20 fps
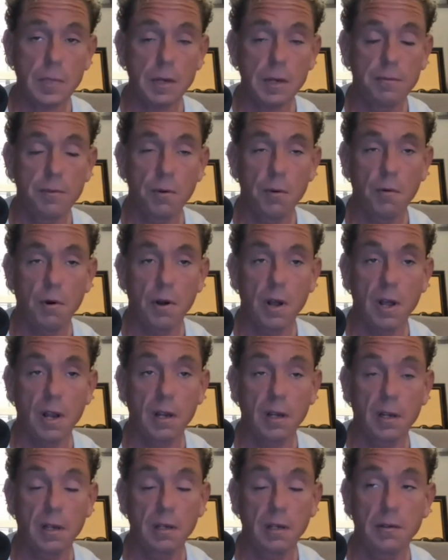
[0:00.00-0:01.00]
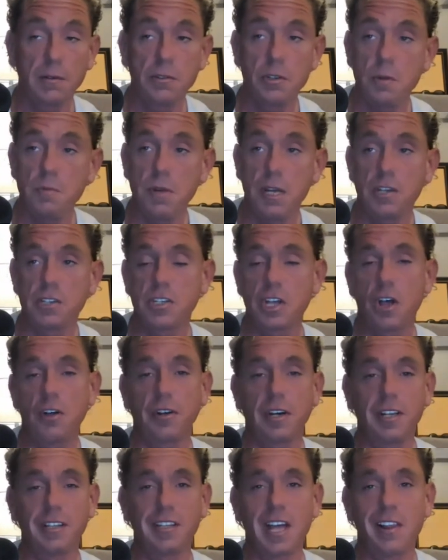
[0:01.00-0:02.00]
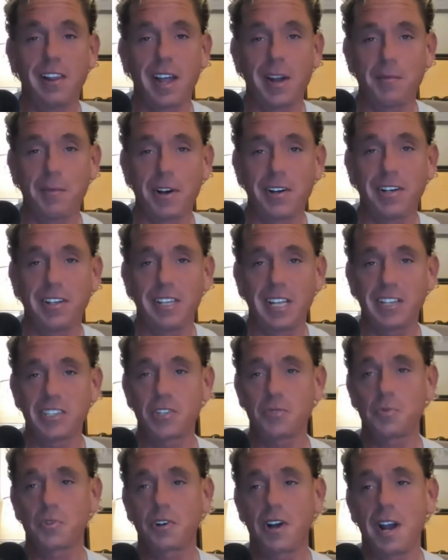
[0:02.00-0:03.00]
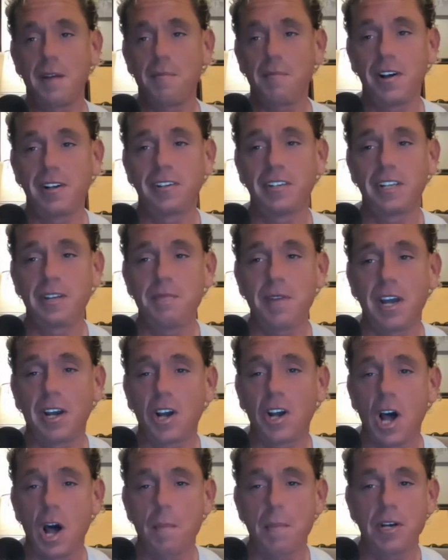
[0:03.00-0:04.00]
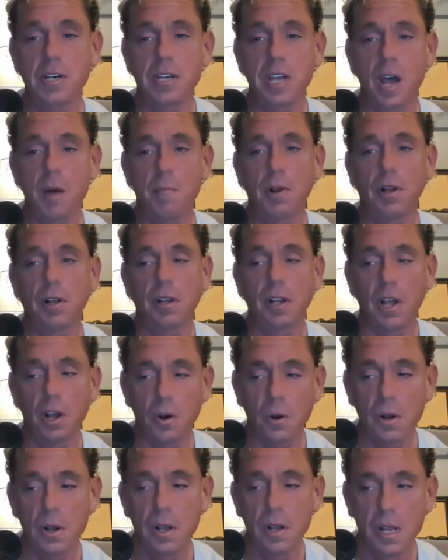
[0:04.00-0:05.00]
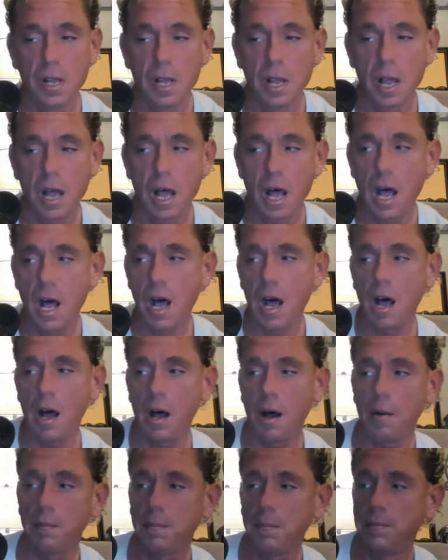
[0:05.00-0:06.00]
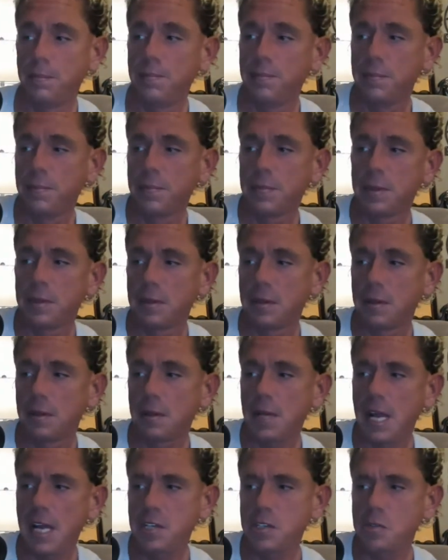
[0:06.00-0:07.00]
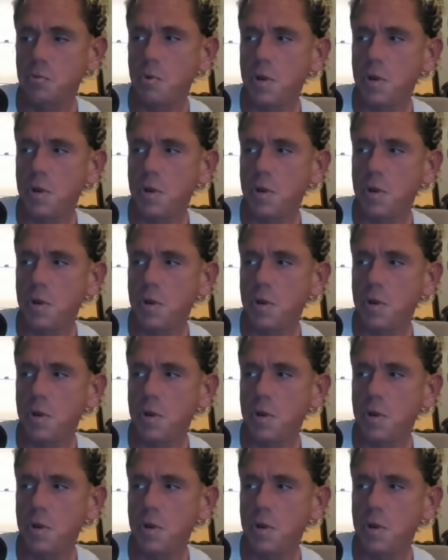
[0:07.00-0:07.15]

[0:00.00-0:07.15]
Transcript: if you want to do me a solid, hit that like button, hit that subscribe button, leave me a comment down below. Last NFL